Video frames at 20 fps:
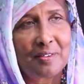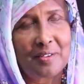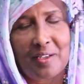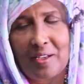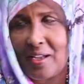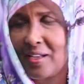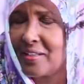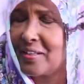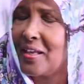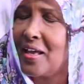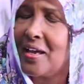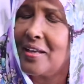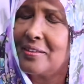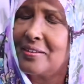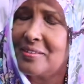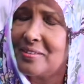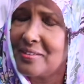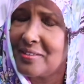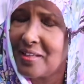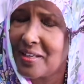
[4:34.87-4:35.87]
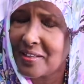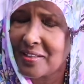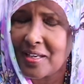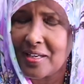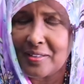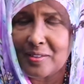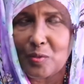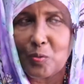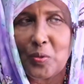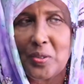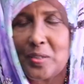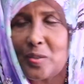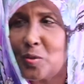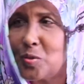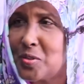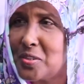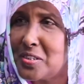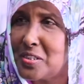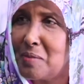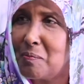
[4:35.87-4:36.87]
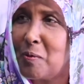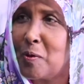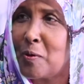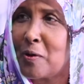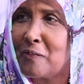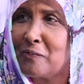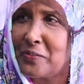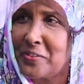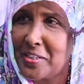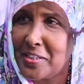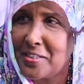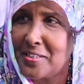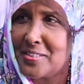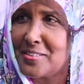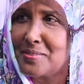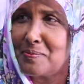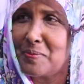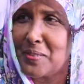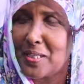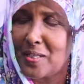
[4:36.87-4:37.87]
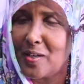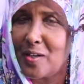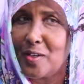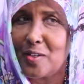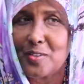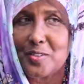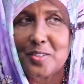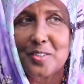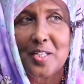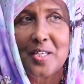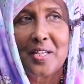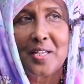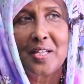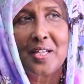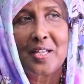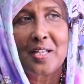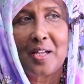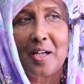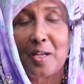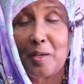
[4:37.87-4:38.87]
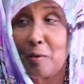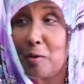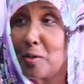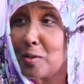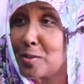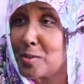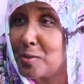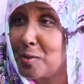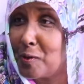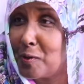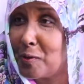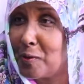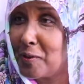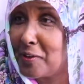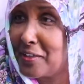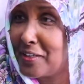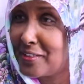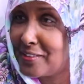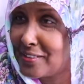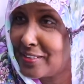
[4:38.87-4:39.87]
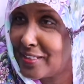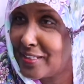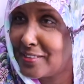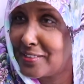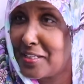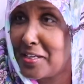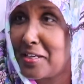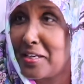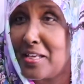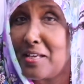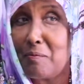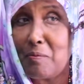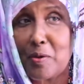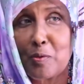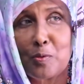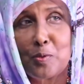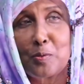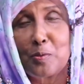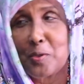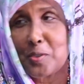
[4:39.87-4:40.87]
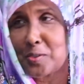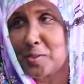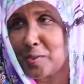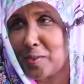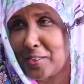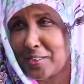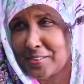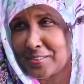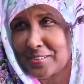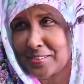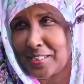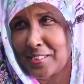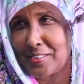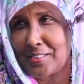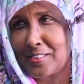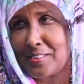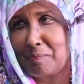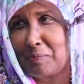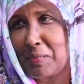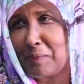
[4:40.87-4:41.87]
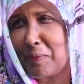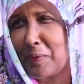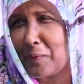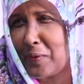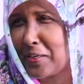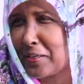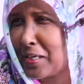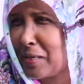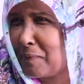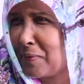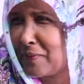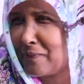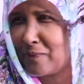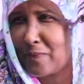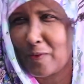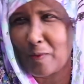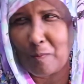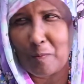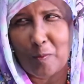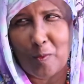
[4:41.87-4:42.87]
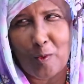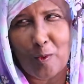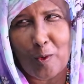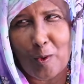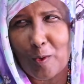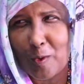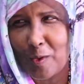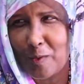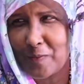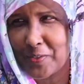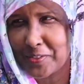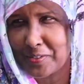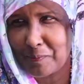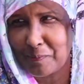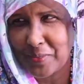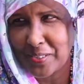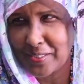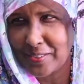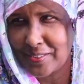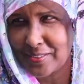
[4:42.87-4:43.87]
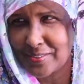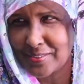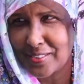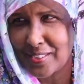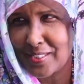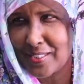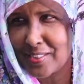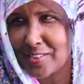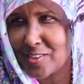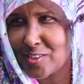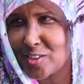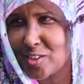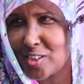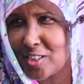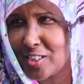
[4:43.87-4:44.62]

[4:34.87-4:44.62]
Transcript: I can't I can't wait to see more of this because I also learned that the neighborhood was so excited. People were coming from all over the place. Absolutely.